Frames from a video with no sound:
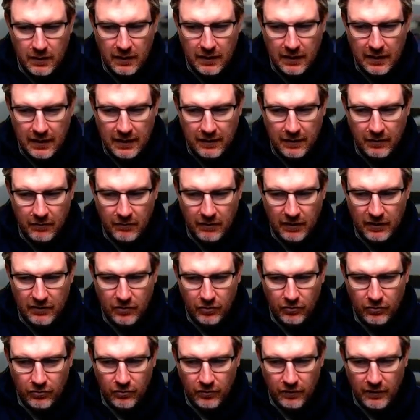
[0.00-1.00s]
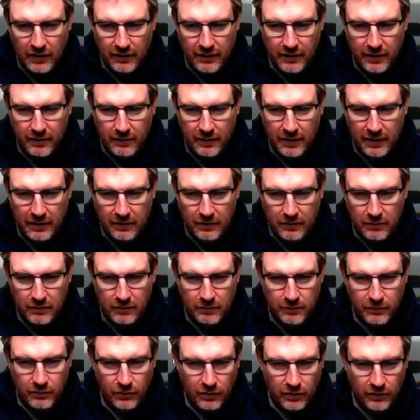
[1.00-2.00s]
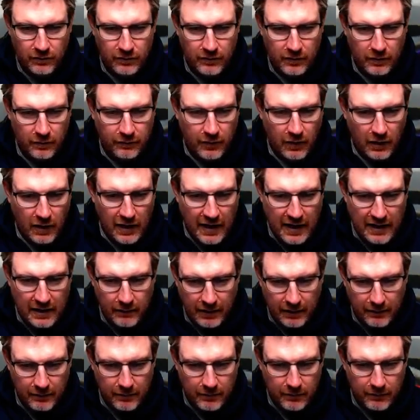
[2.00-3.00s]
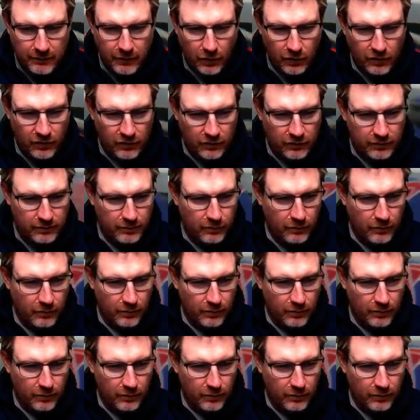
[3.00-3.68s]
Alright, don't do that then, mate. Suit yourself. Anyway, focus.